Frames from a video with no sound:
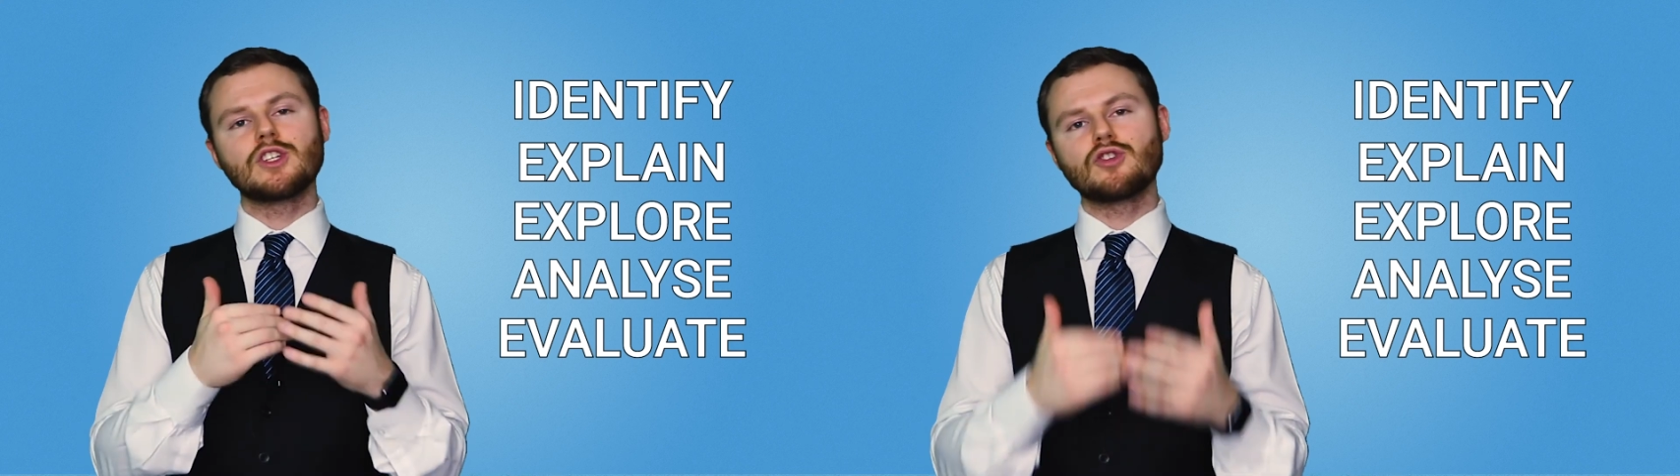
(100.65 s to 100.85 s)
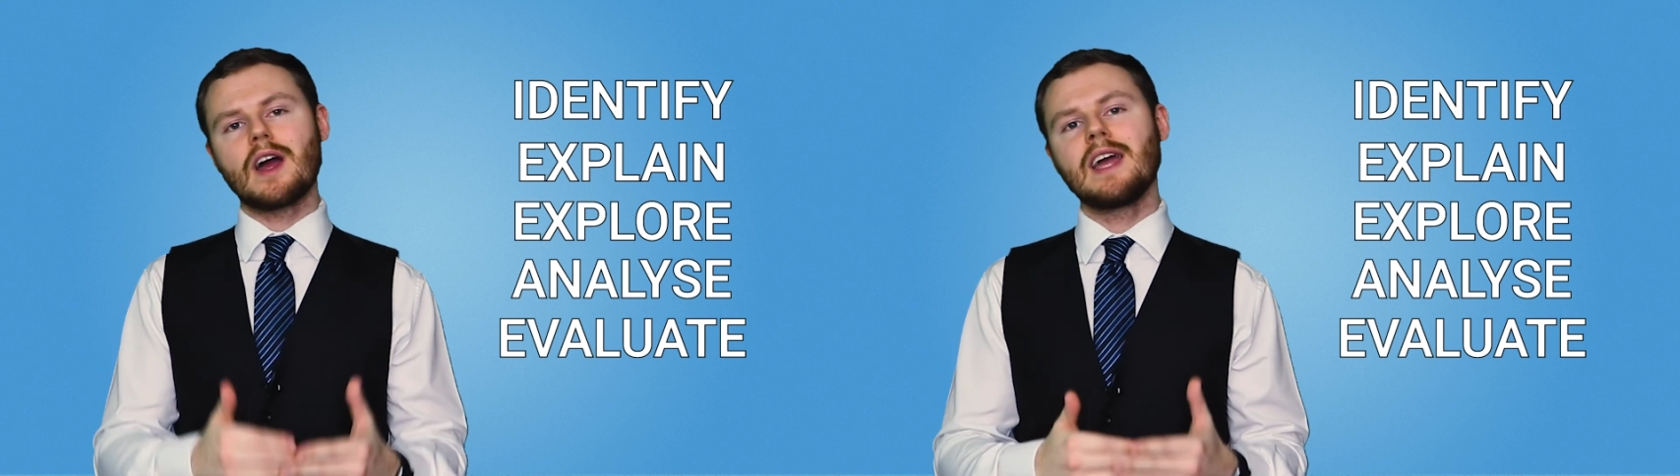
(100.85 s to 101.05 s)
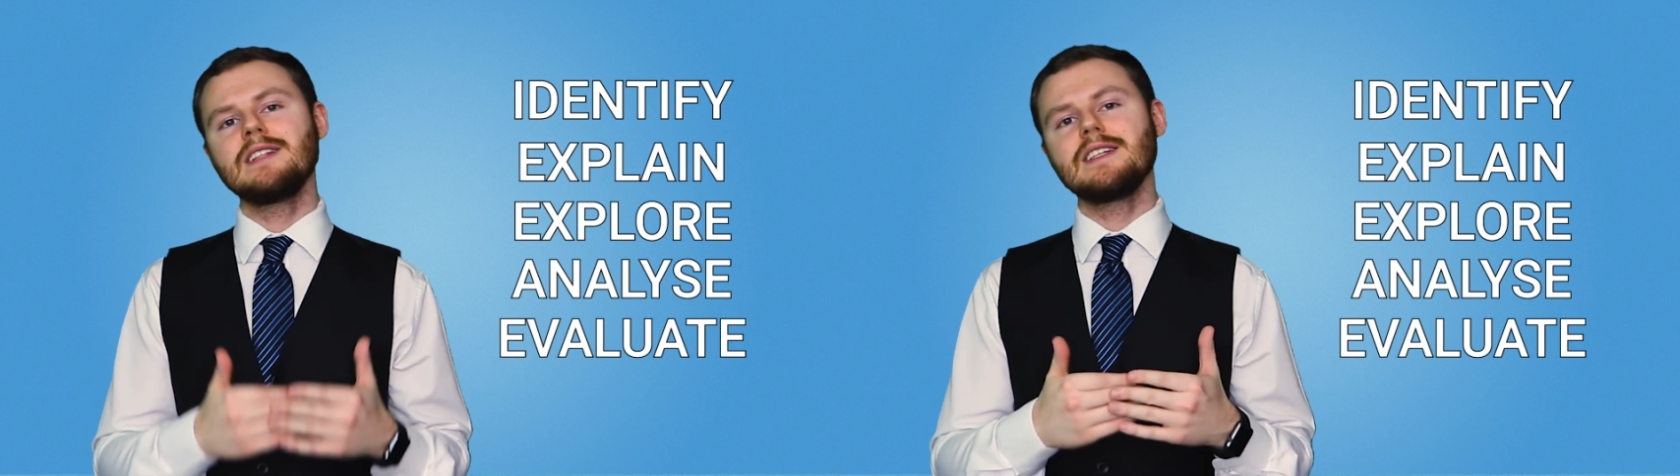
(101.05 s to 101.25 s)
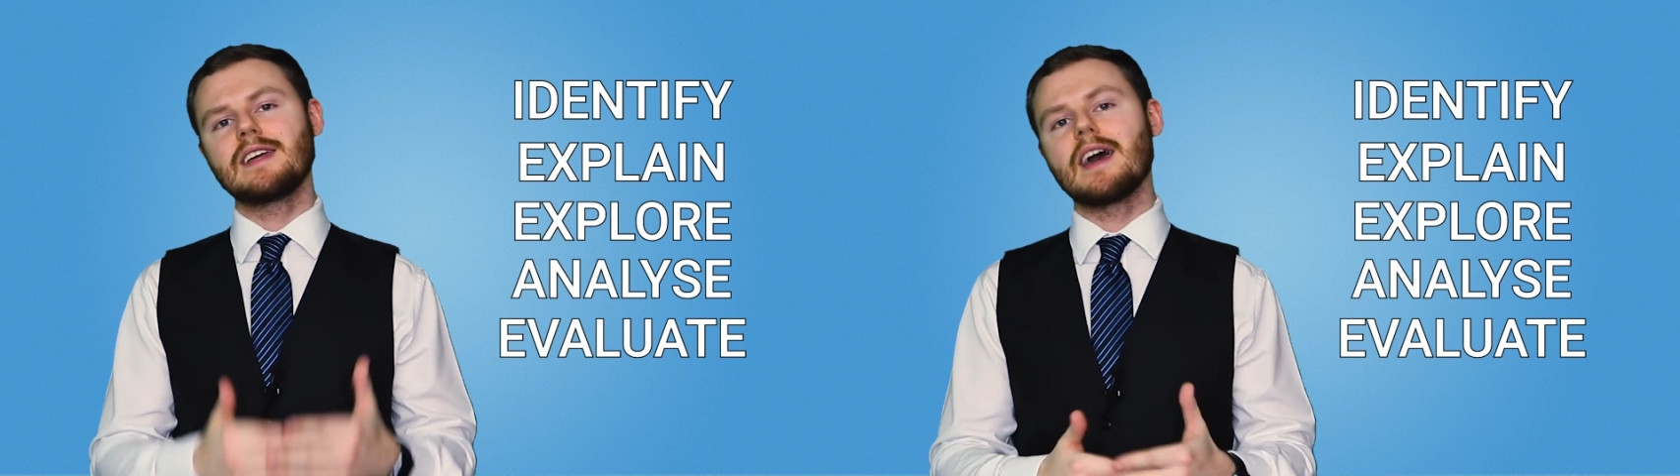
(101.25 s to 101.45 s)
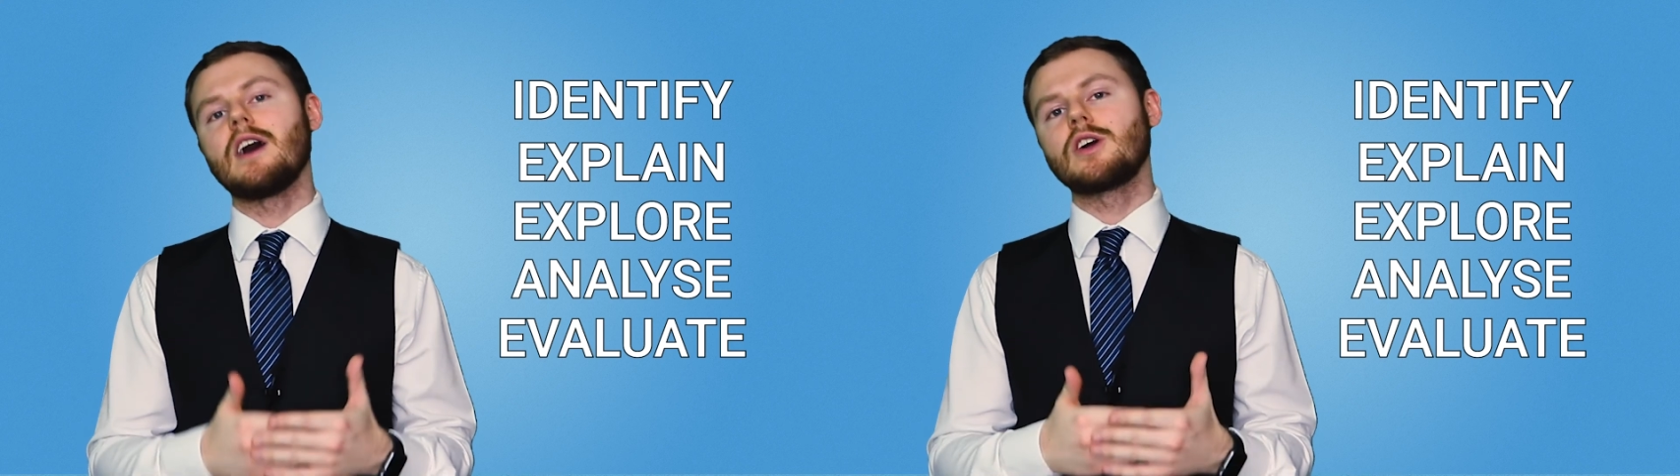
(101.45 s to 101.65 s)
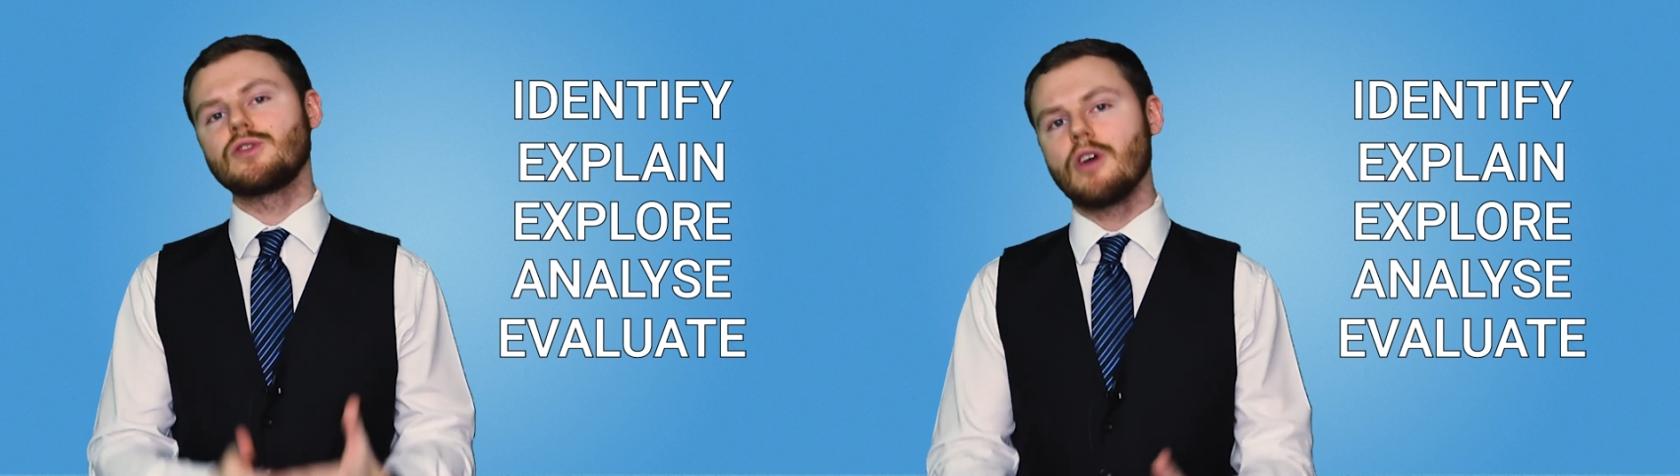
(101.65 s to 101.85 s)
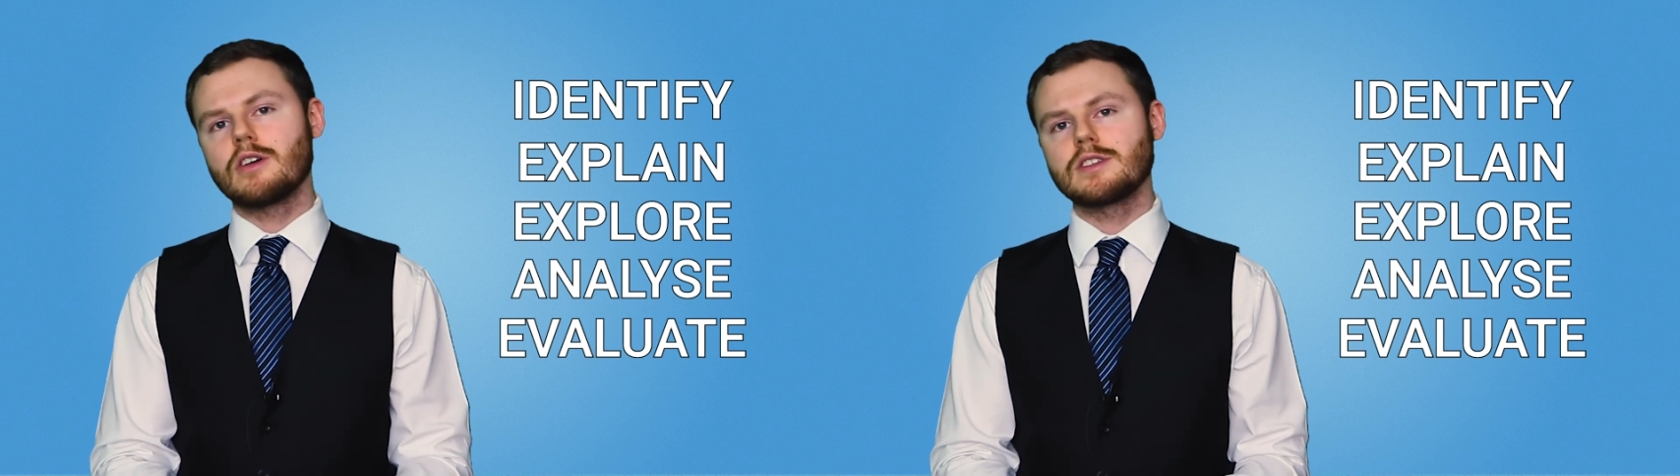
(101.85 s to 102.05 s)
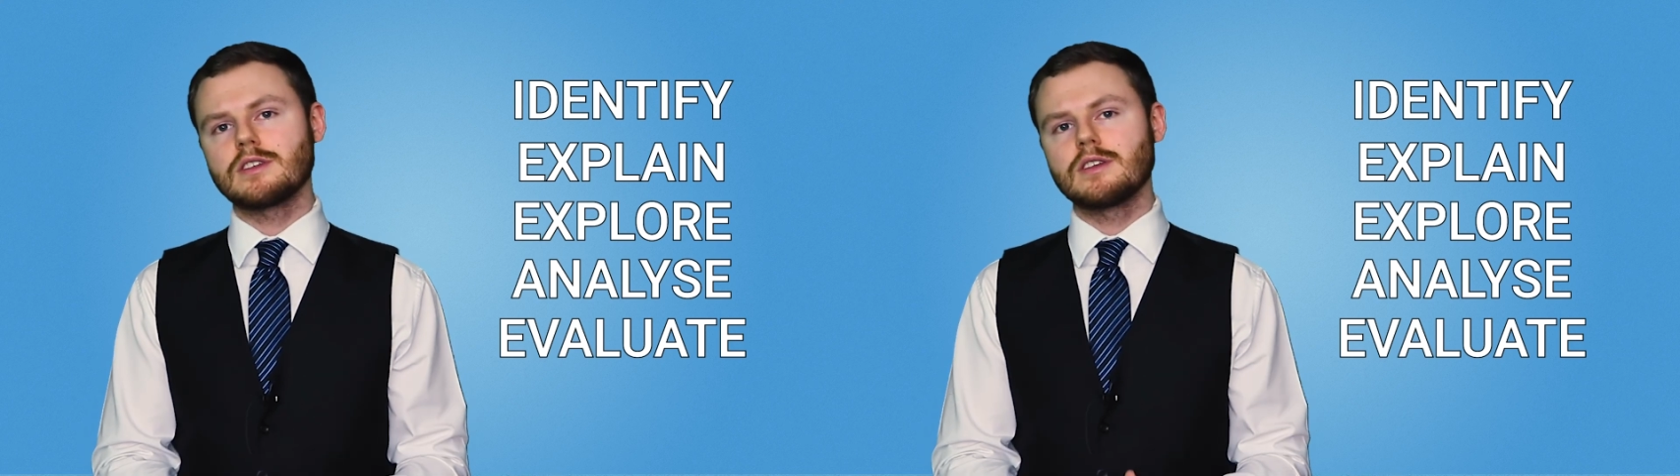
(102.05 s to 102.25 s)
trying to get
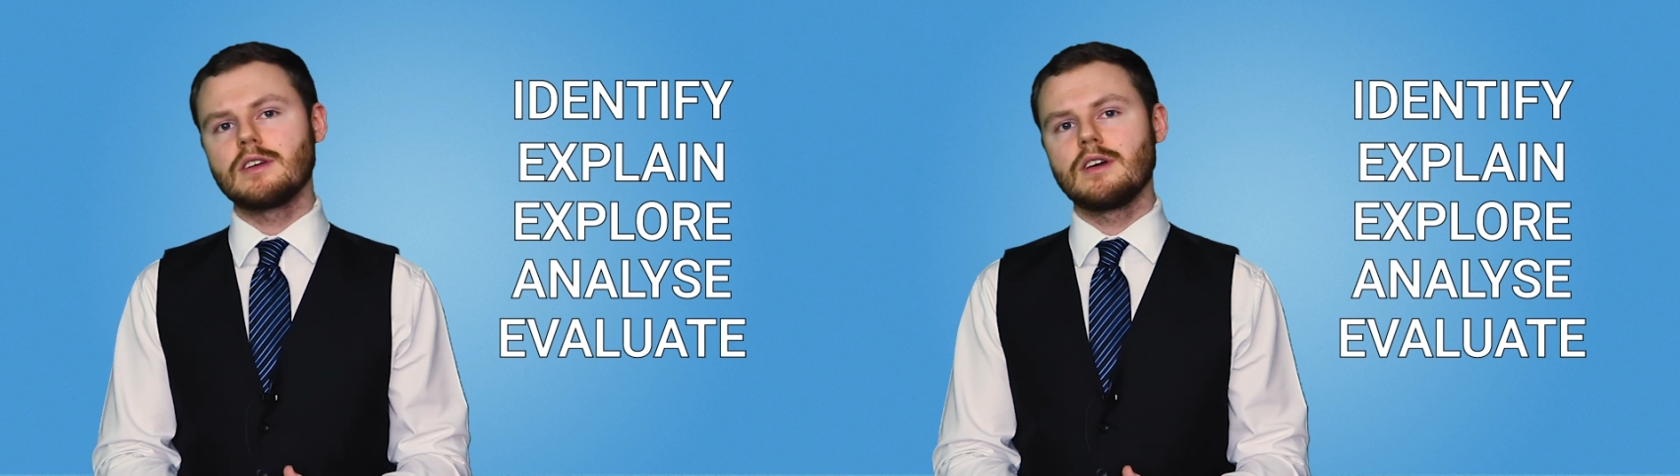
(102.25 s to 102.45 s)
across?